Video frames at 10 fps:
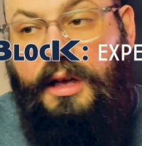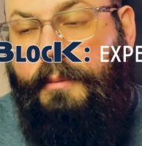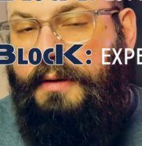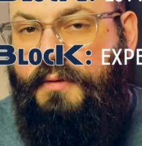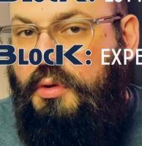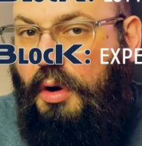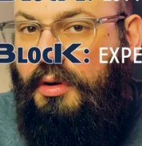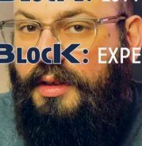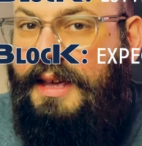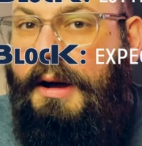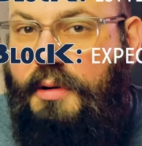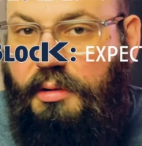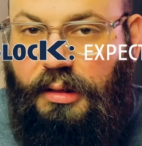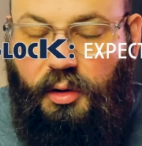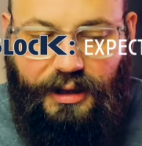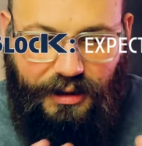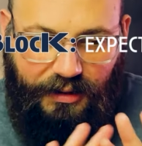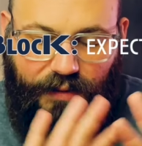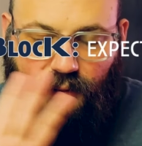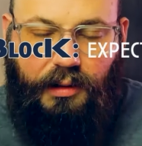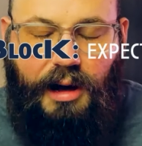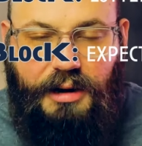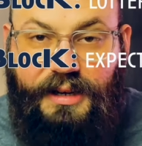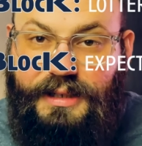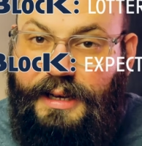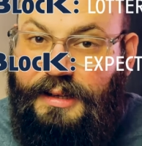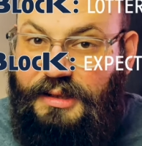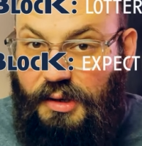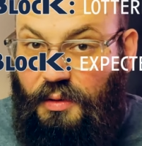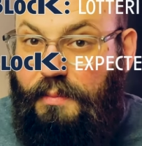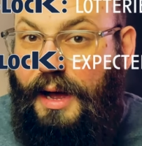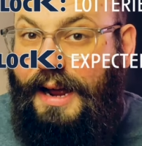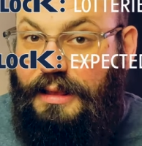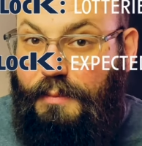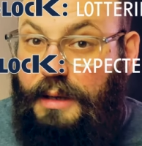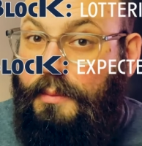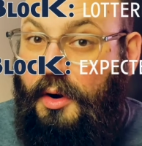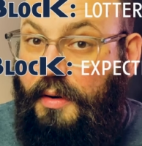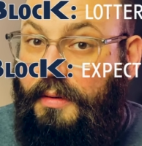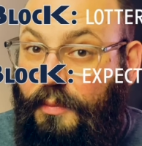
But if you go to the counter and look at the different lottery tickets that you could buy at the mini-mart,